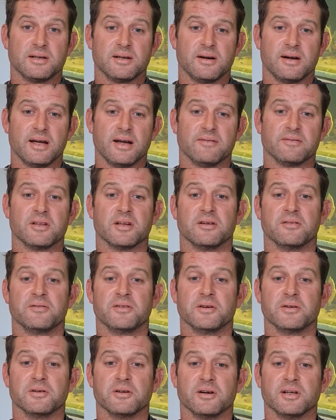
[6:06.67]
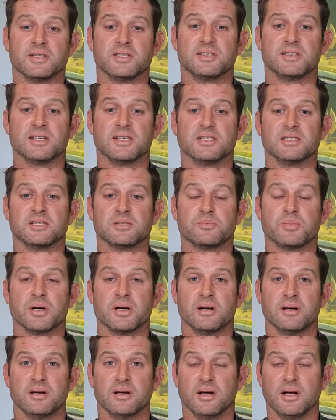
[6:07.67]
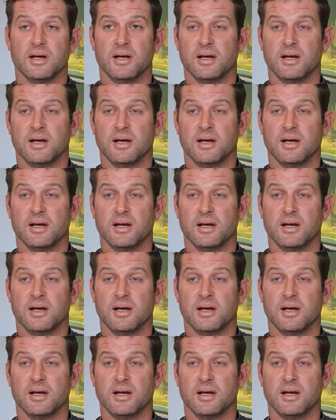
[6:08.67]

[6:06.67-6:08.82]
I have done a few nights since, but